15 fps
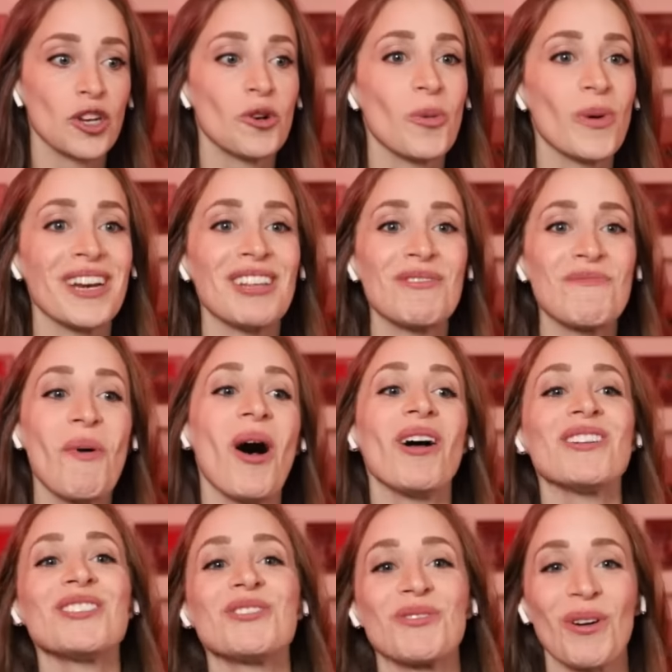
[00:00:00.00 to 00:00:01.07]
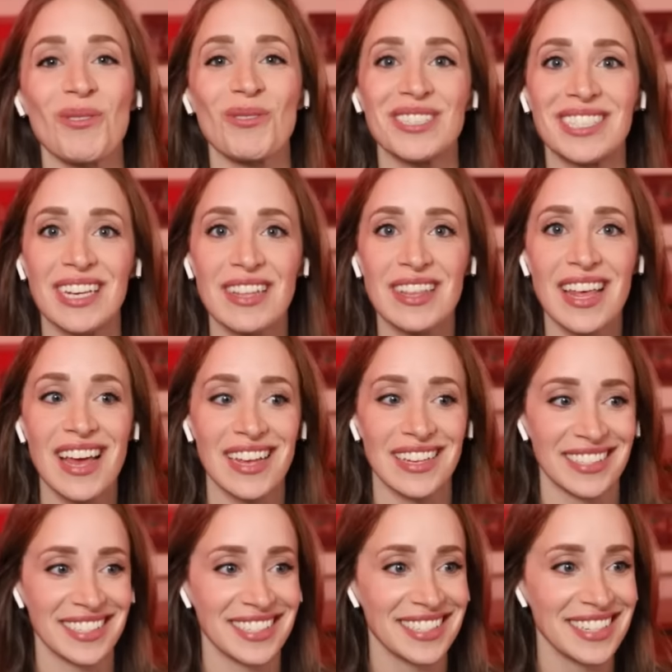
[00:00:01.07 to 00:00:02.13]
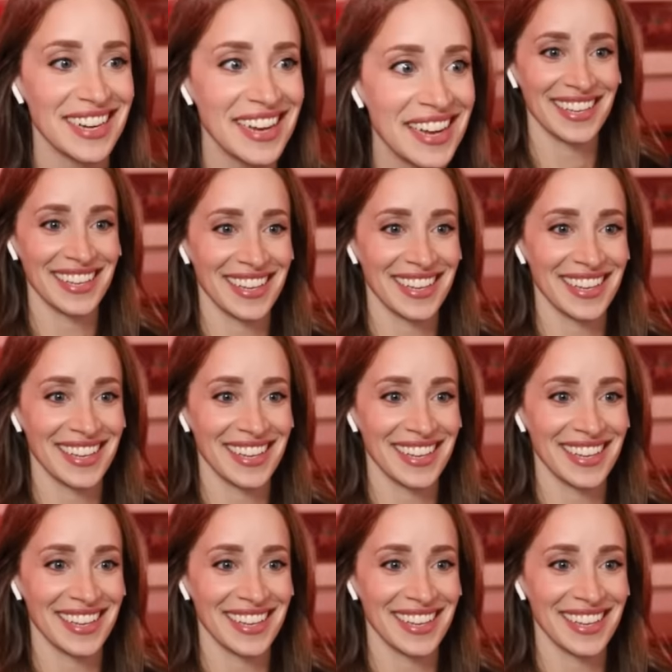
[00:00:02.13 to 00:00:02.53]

Gwyneth Paltrow is in this!